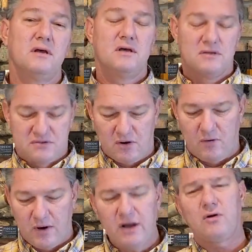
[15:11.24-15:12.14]

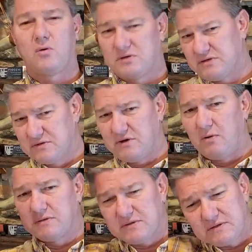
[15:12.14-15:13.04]
So, and of course, there's
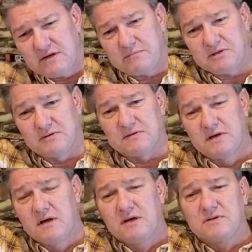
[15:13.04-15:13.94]
always exceptions.
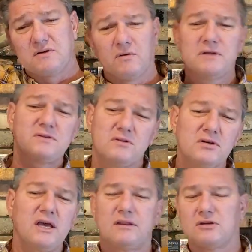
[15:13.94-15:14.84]
So let's
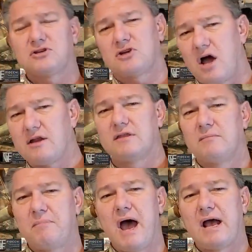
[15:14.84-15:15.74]
look at the shot in the
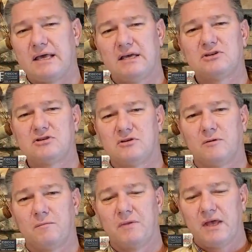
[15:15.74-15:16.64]
back
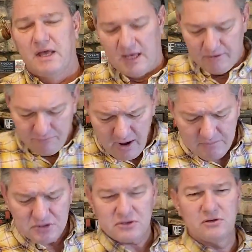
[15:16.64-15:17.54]
issue. If
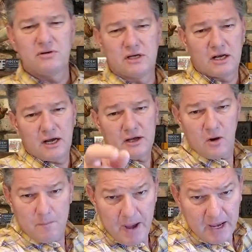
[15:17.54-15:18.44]
I'm shooting and I
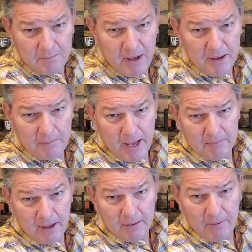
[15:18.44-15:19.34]
go bang, bang,
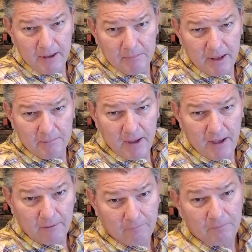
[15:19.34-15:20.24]
bang, bang, bang, bang,
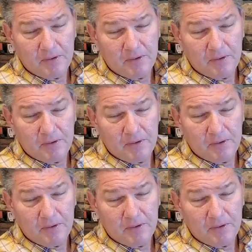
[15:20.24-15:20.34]
bang,